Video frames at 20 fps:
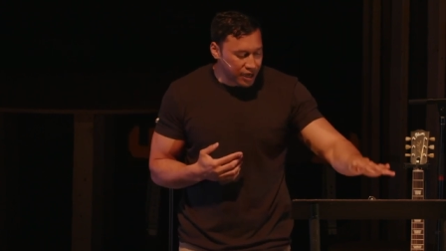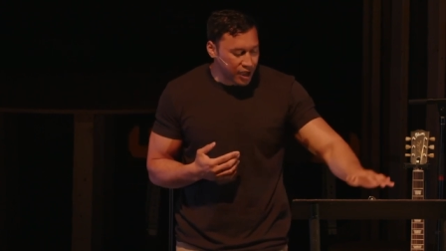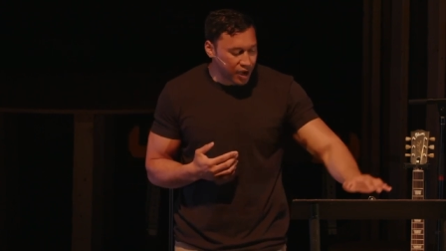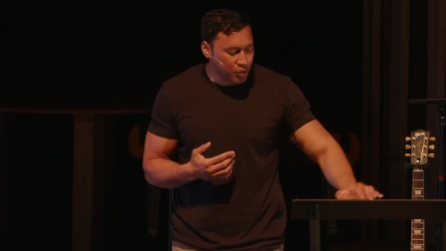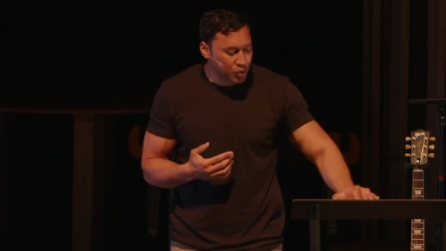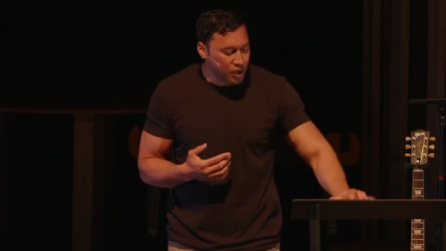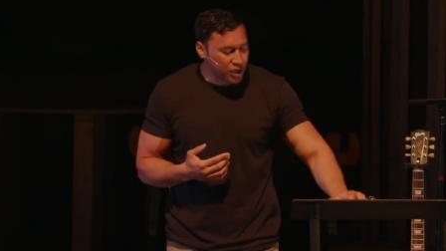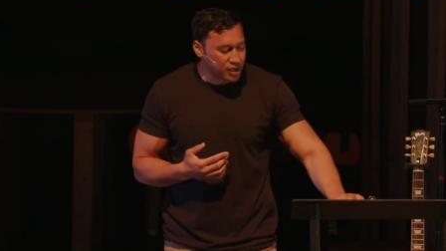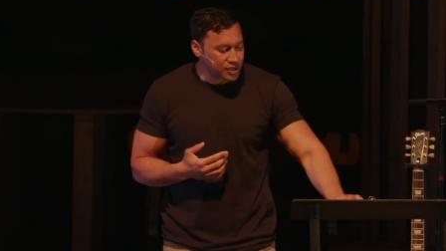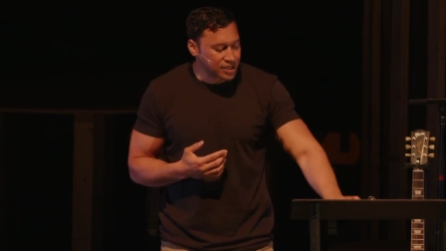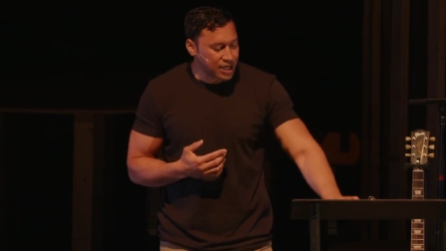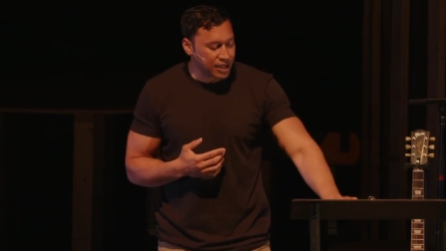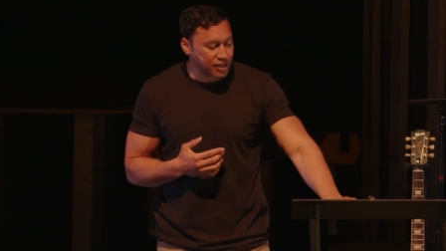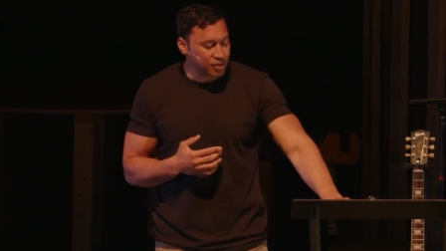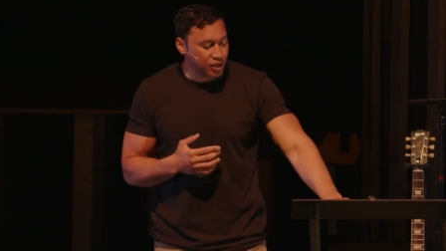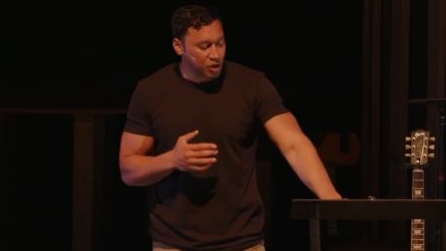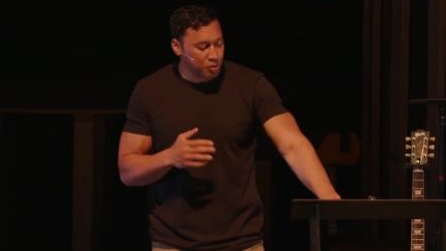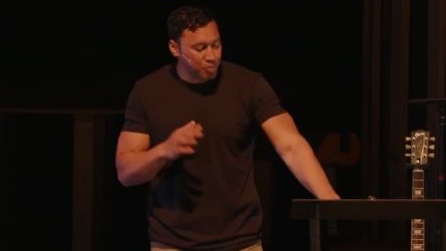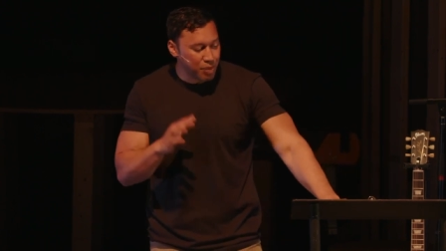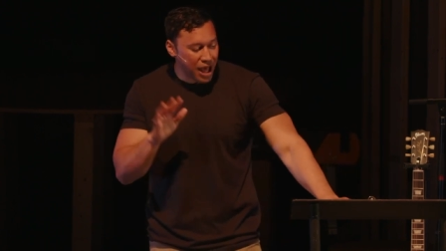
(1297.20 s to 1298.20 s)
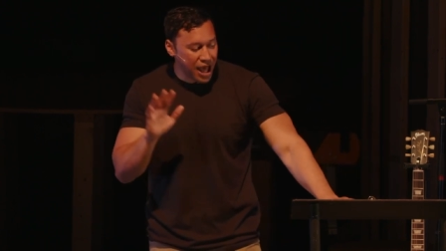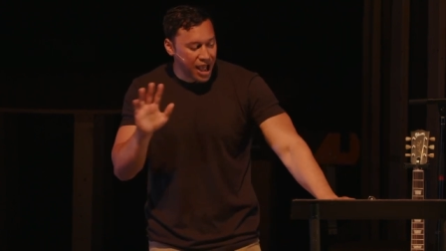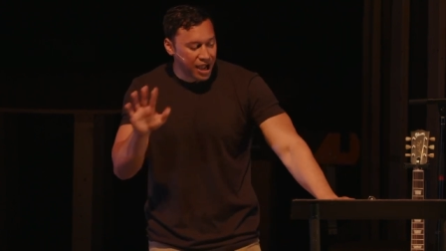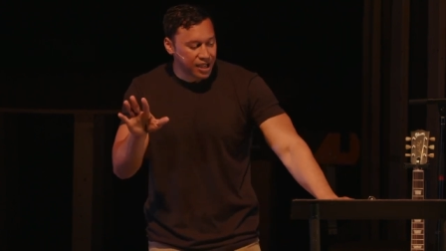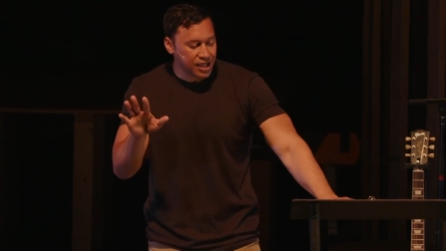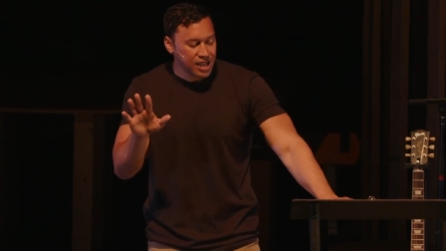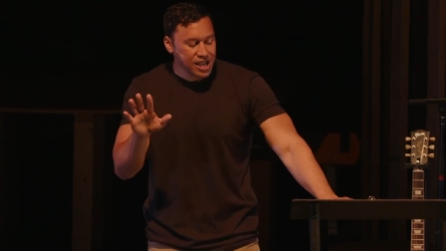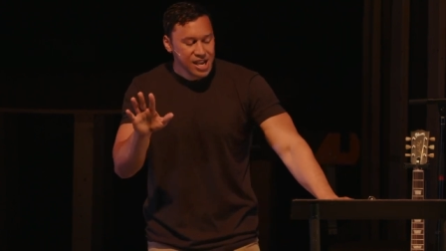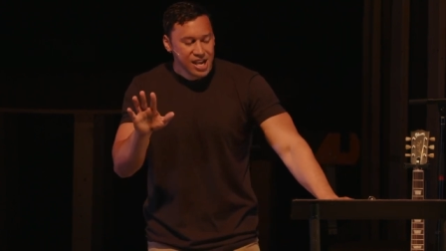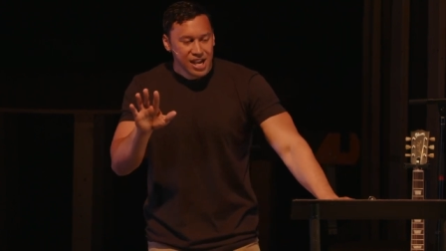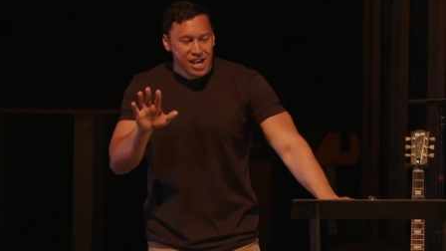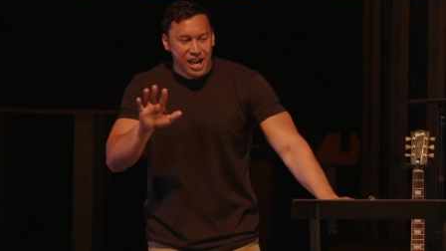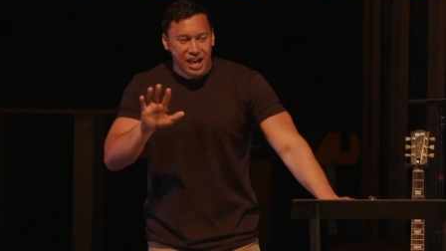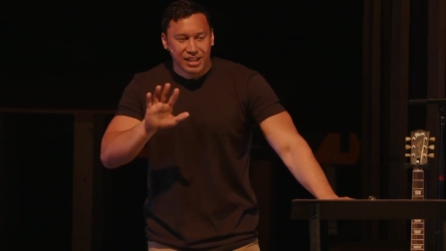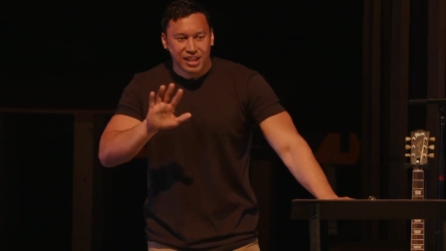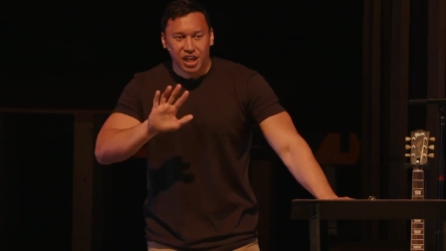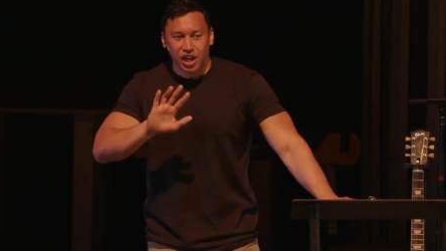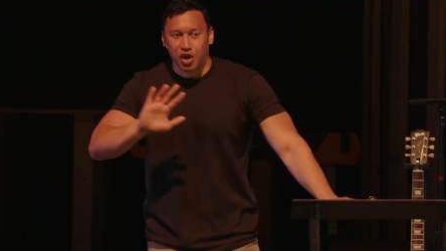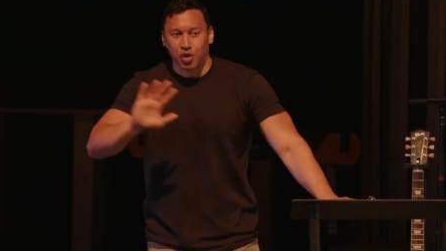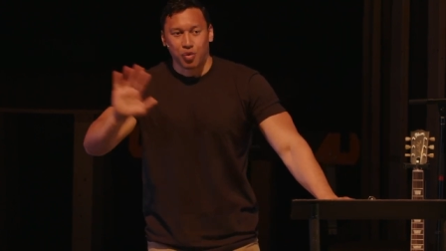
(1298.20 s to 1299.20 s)
that I was. I look back
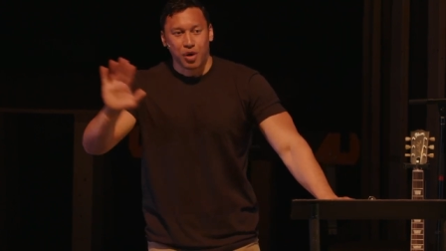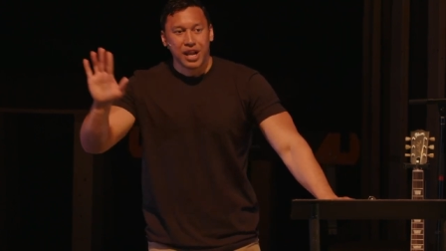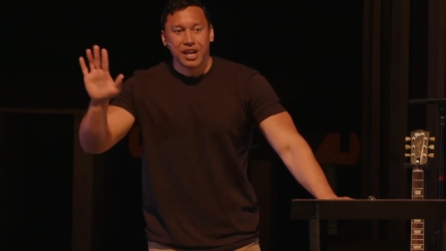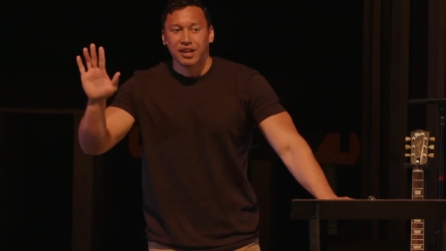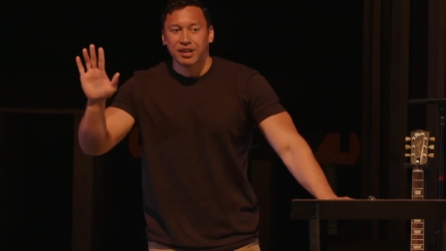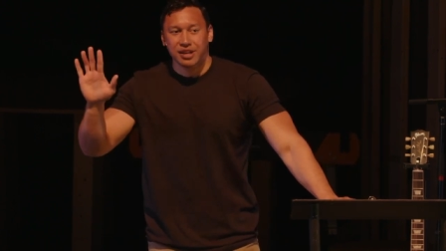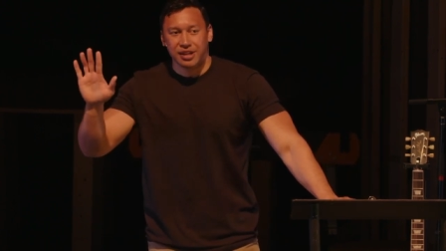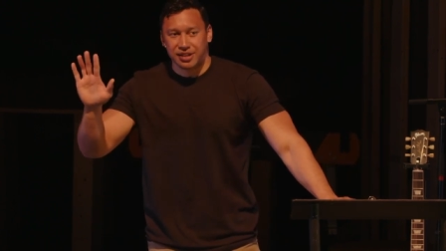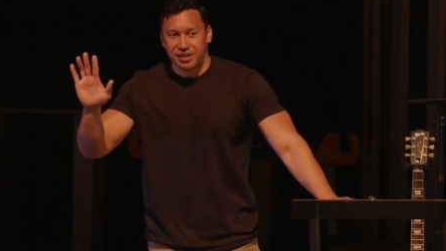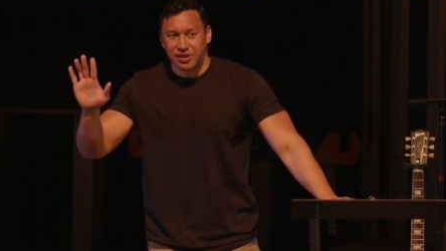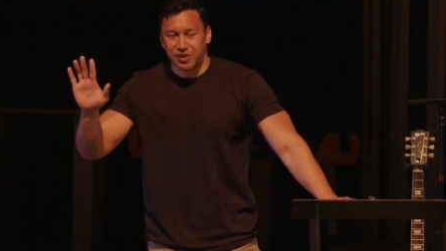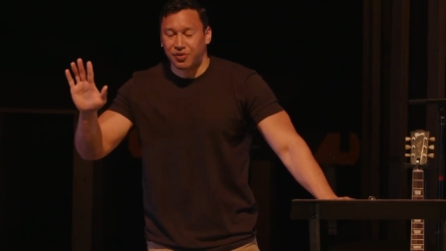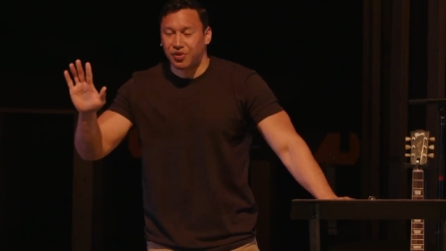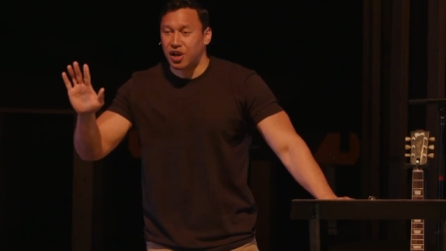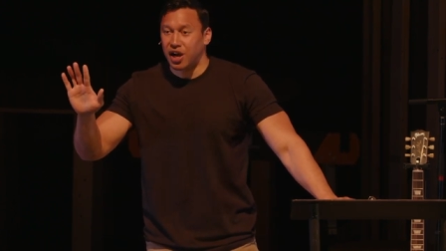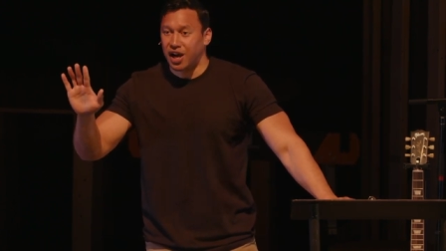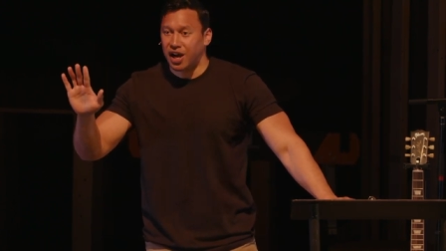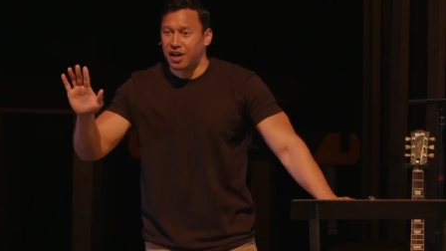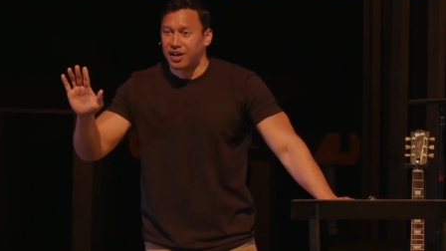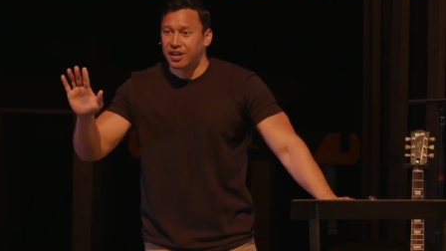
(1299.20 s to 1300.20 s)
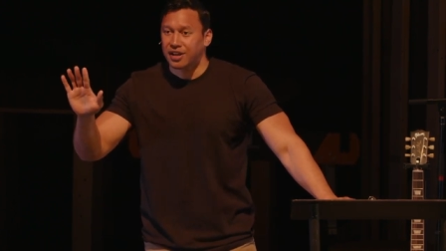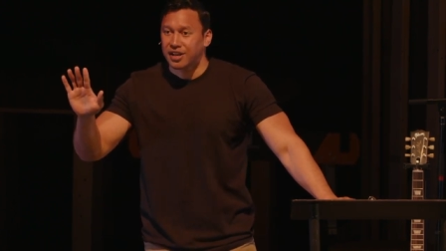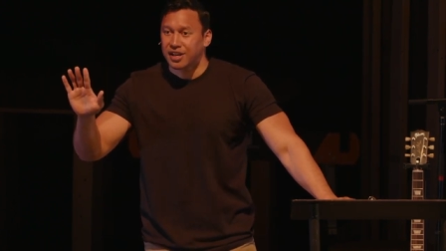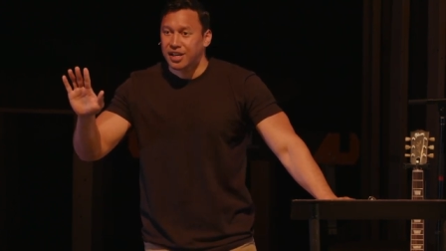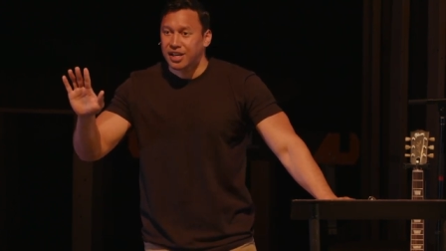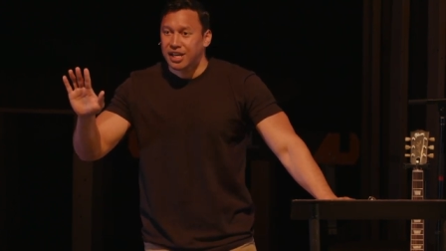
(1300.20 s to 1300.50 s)
at the grandness of God